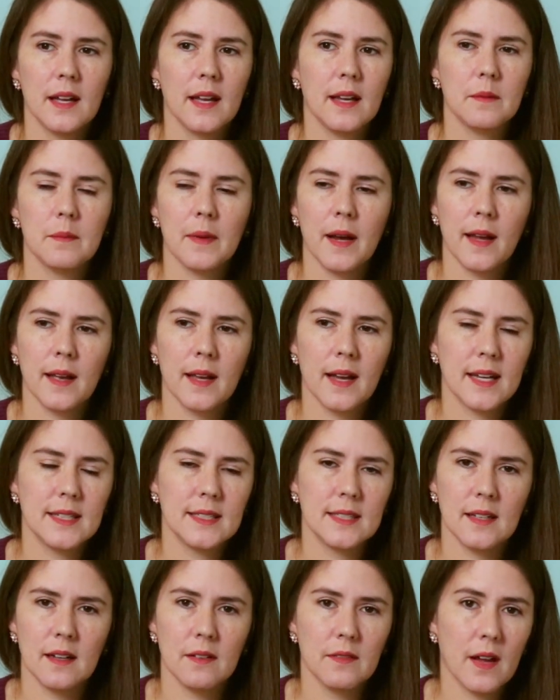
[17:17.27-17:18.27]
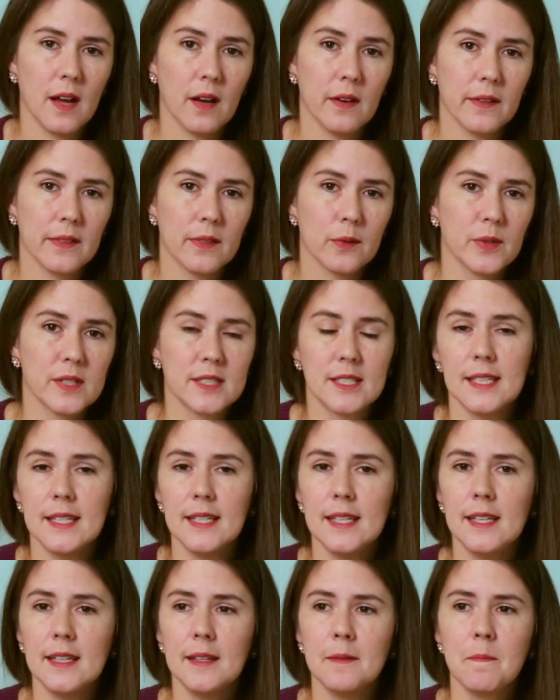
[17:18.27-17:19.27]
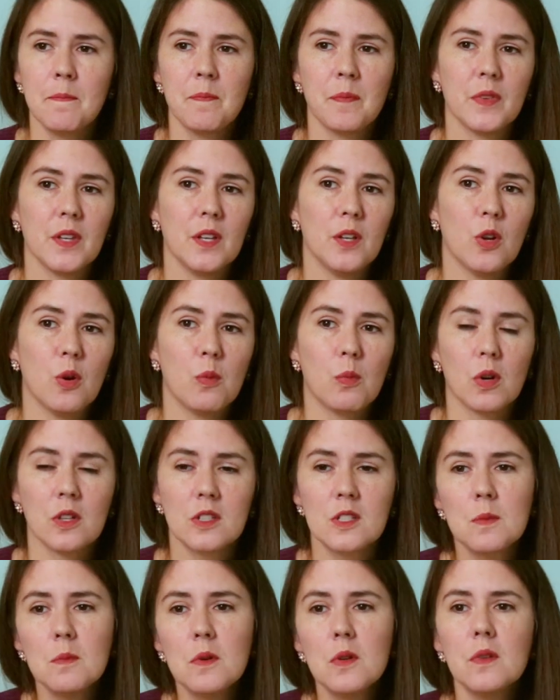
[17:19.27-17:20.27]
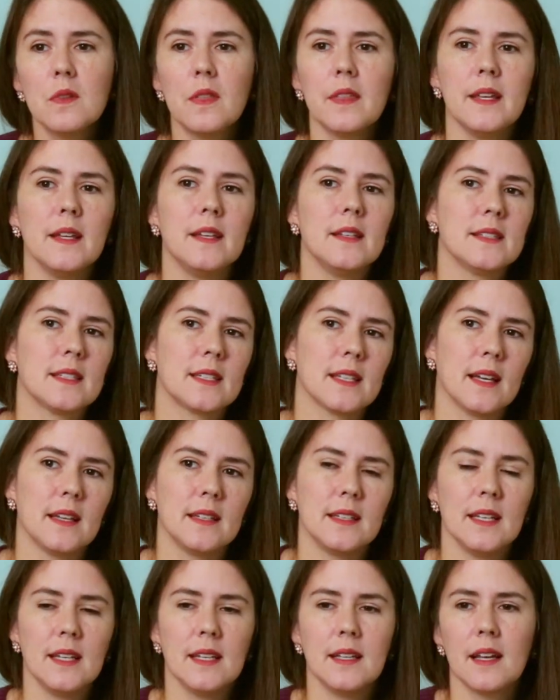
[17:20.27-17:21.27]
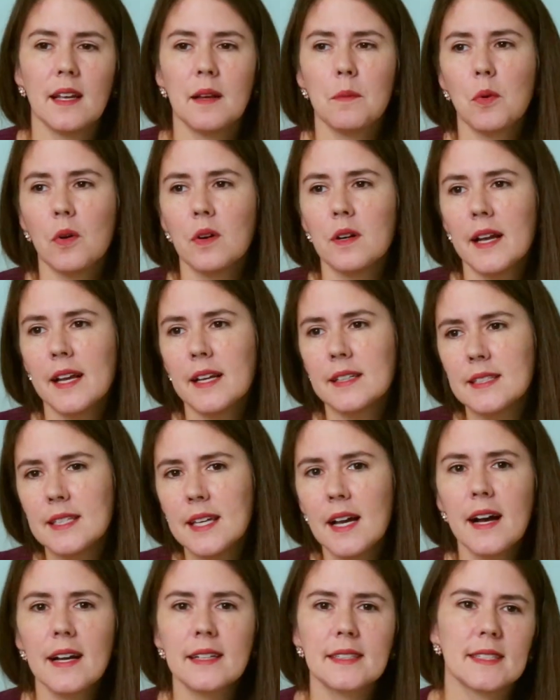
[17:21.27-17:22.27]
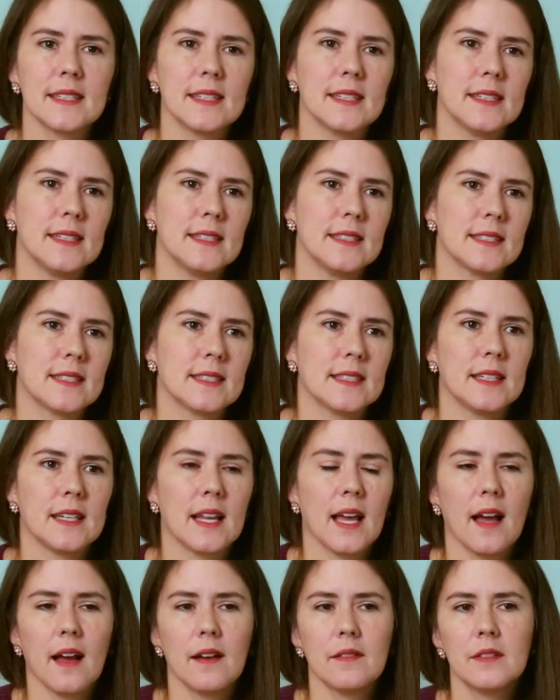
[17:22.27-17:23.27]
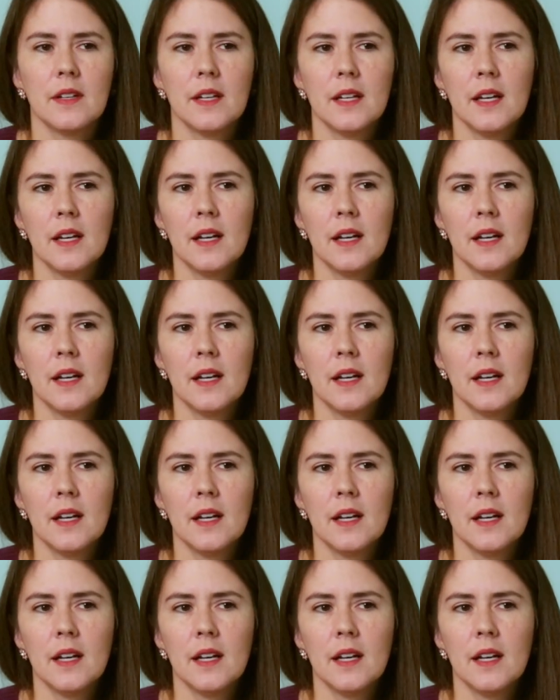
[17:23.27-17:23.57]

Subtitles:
and my idea of health was to eat more smoothies and eat more antioxidants and have